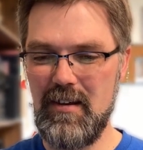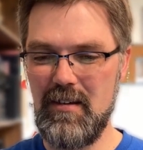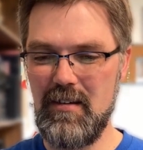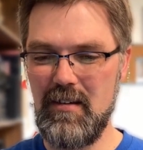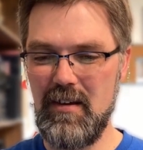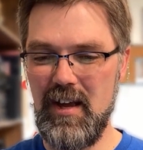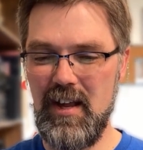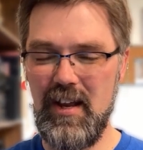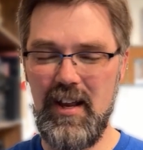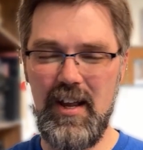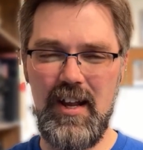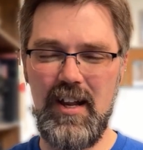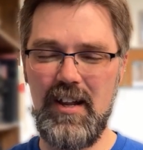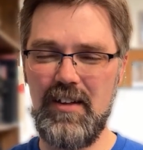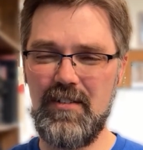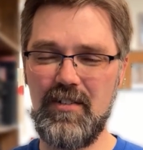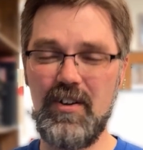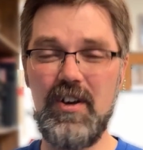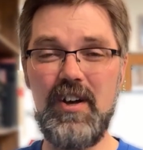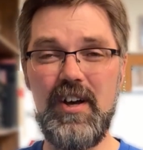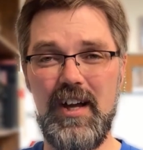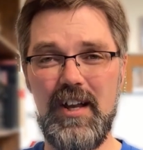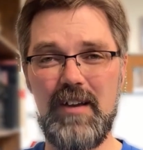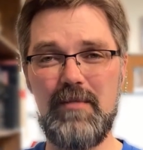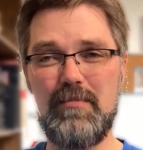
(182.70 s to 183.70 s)
and, and it's
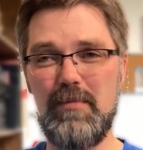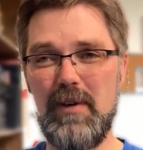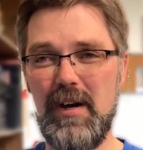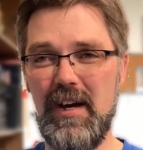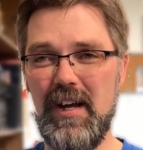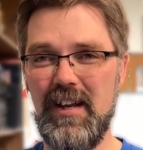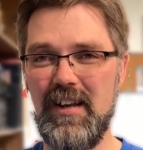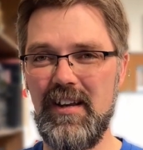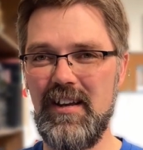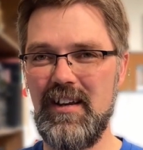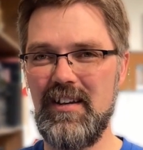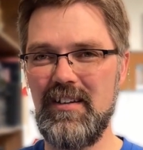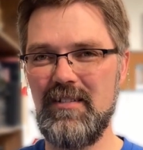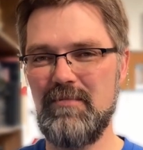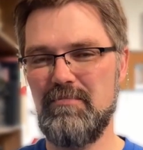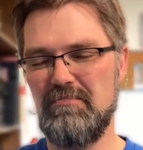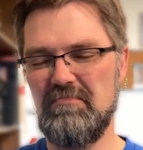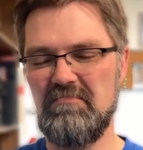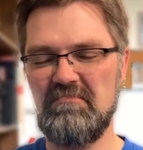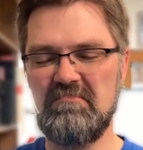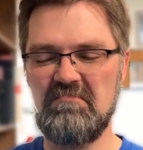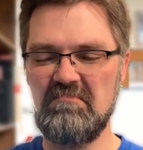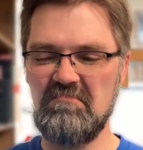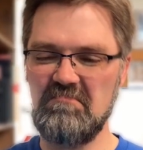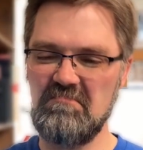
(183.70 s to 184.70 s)
good, but
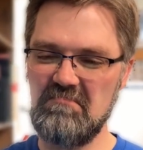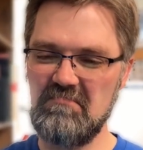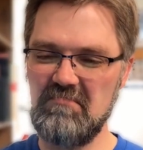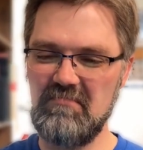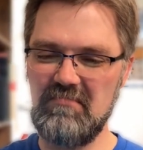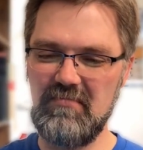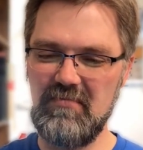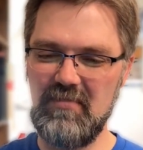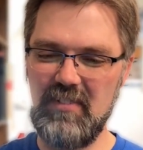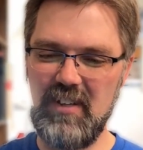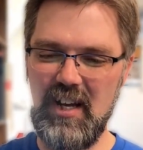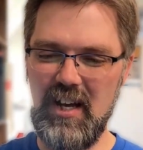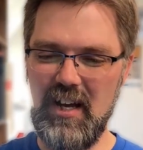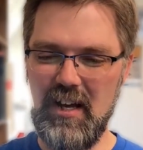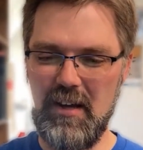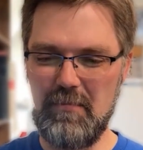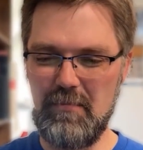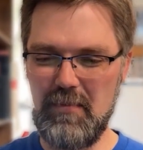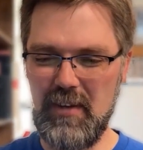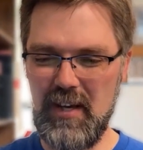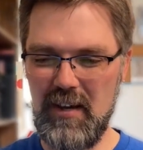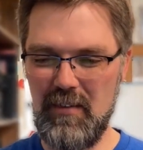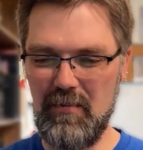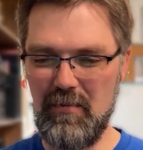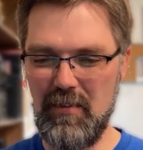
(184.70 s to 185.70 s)
um,
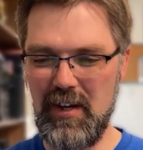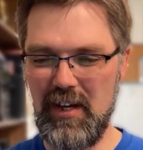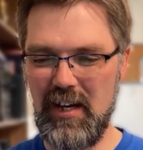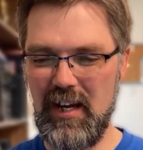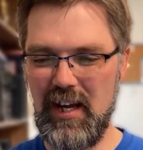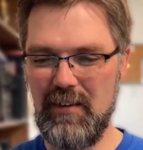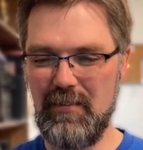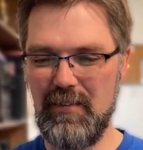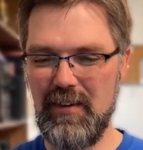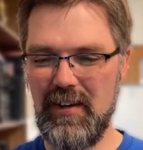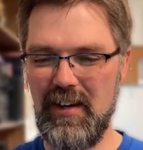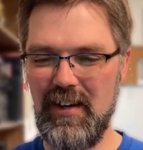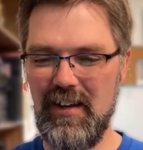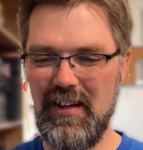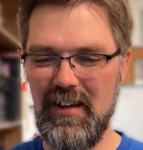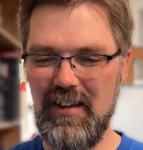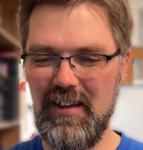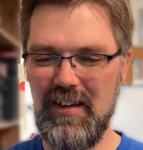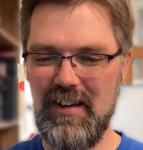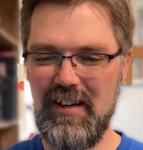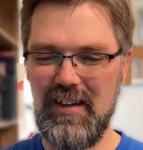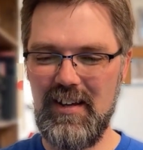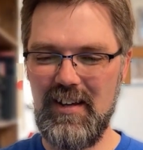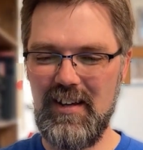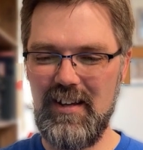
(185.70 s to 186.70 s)
not one I would
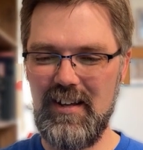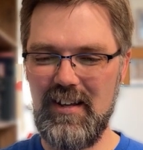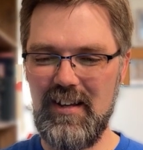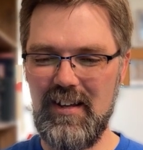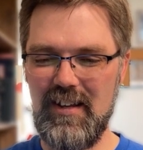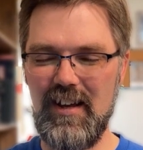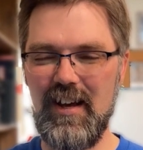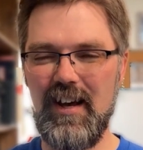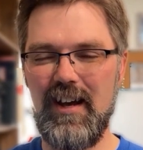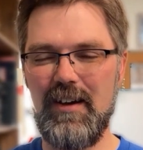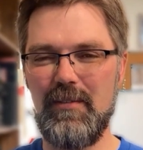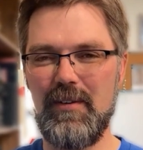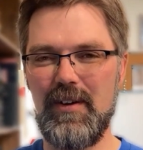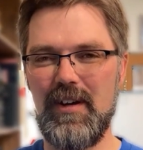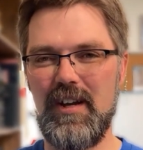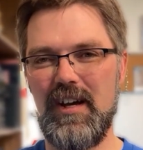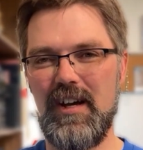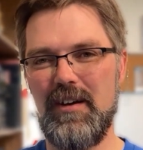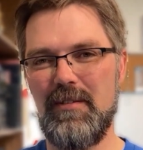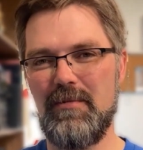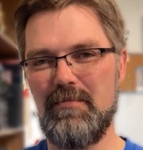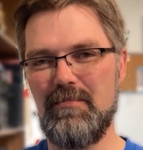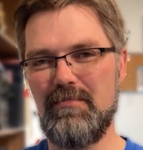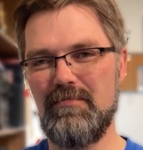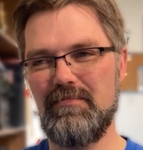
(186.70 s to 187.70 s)
I would
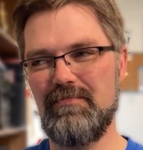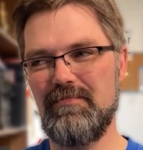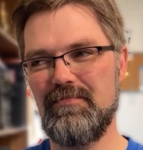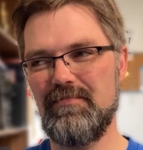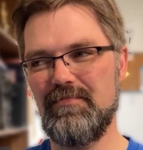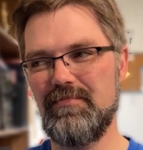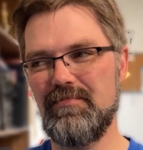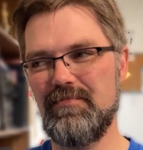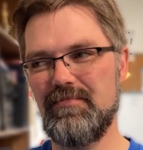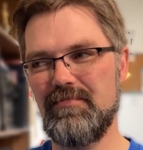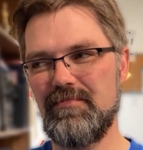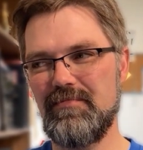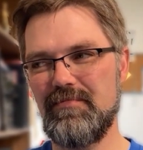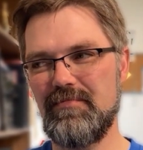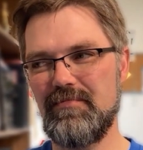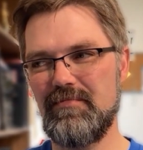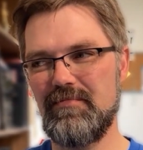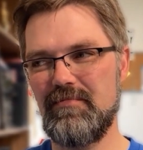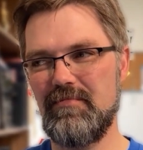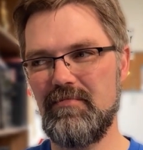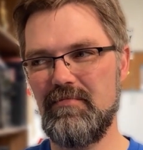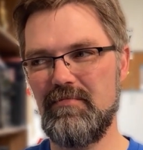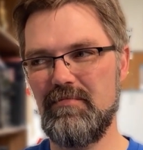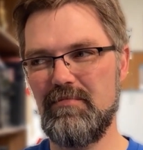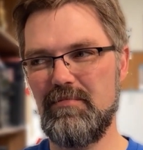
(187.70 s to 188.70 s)
um,
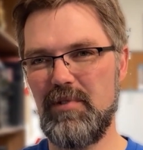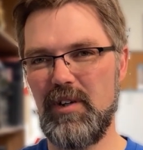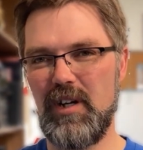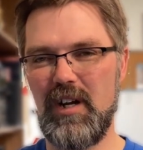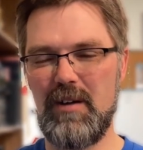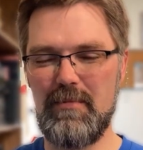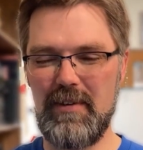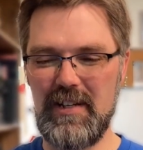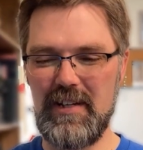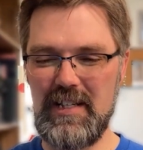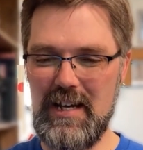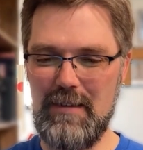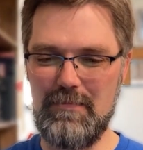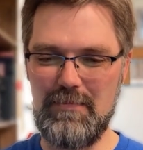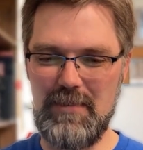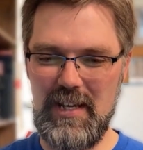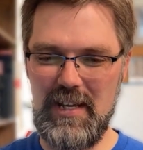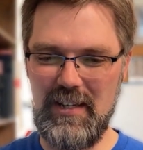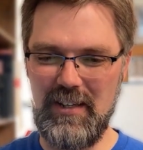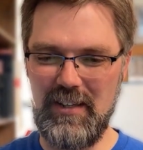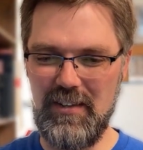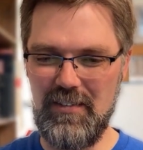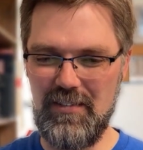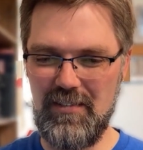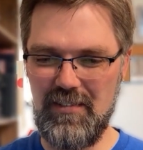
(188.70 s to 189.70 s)
put on my top
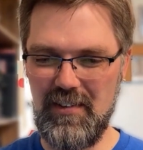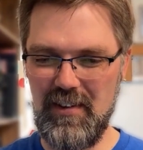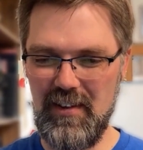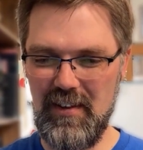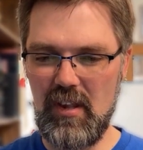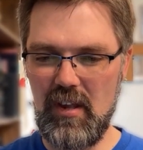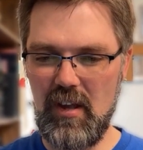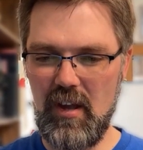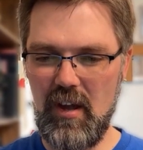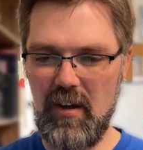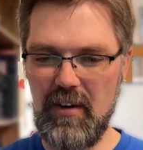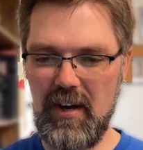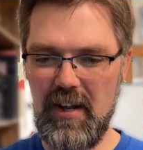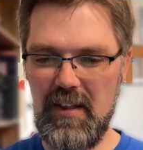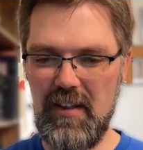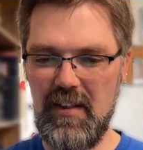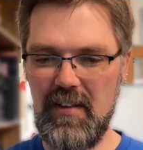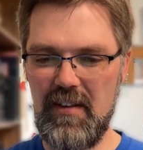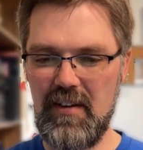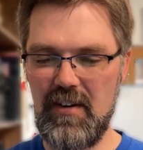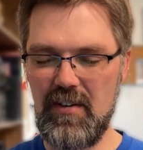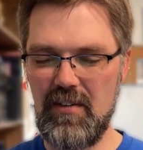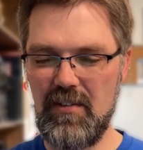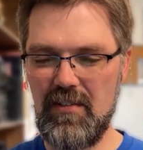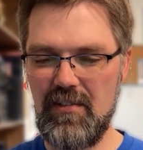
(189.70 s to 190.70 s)
ten list. All right, then
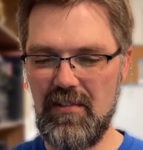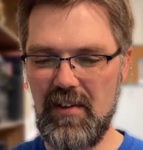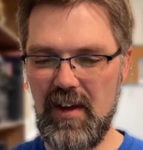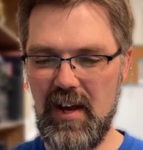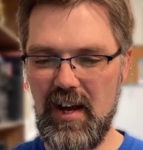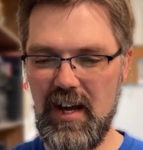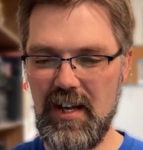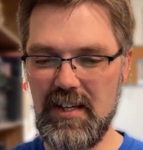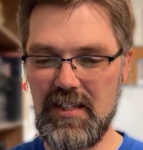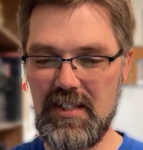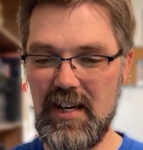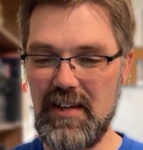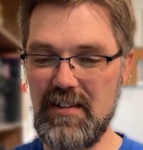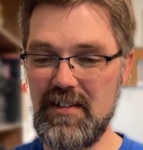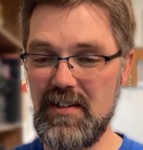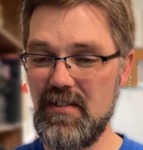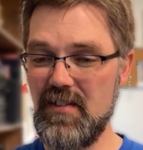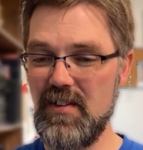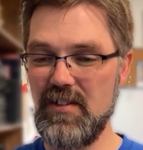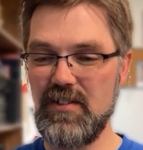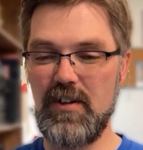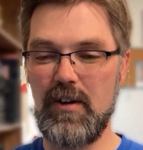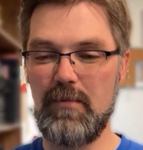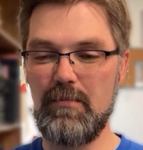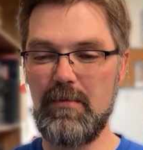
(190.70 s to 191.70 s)
there's uh, Tess of
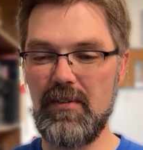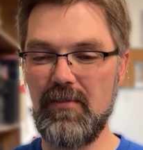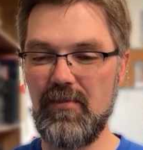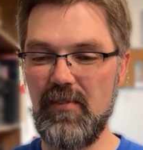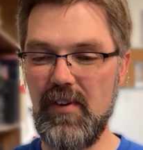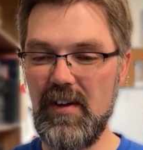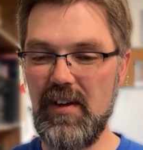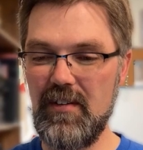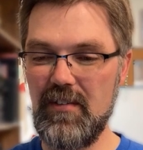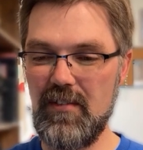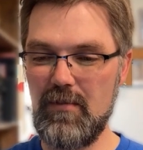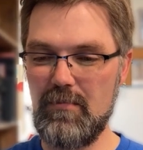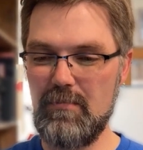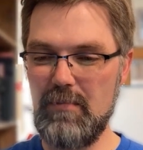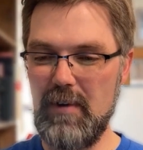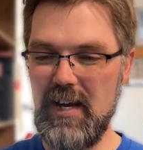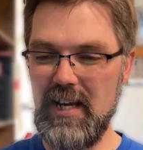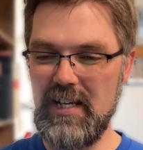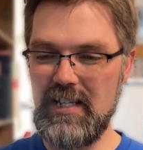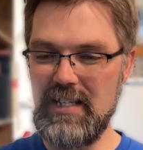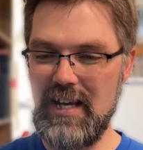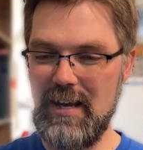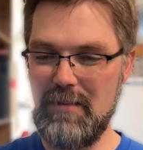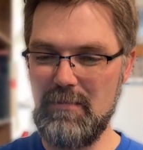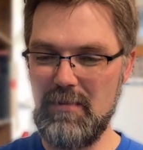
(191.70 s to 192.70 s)
the D'Urbervilles by
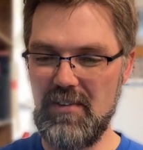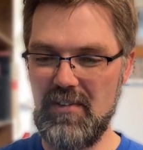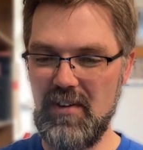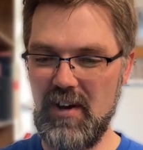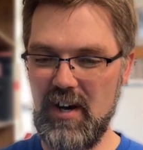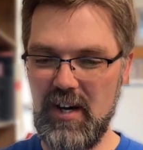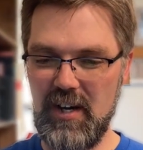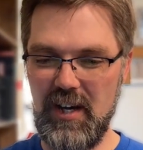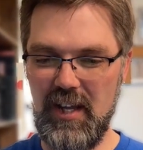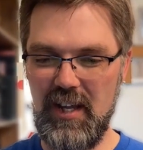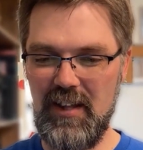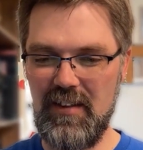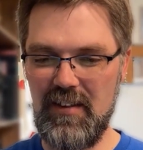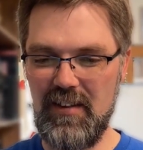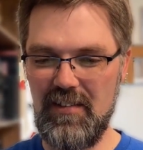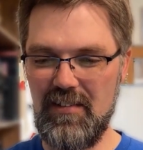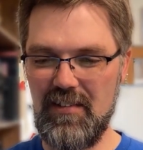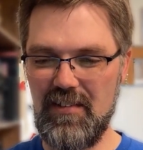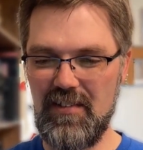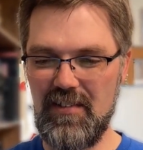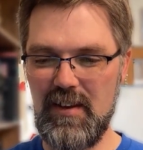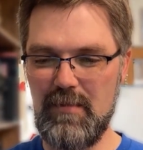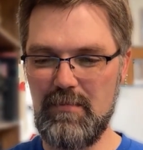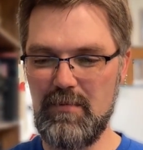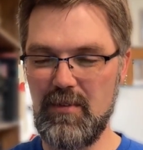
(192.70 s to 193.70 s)
Thomas Hardy. This
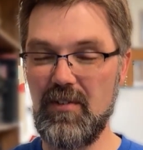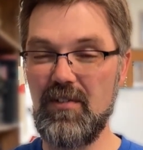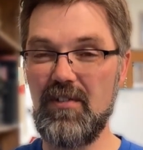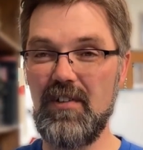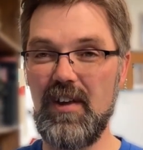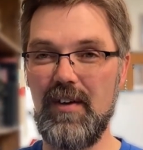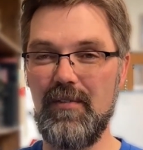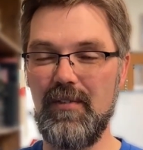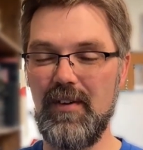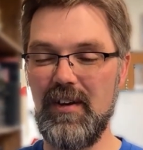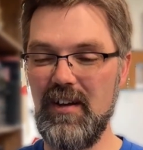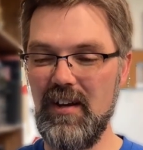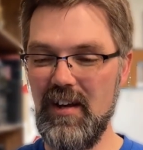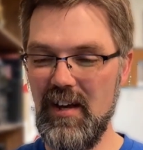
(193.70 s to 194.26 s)
is number seven,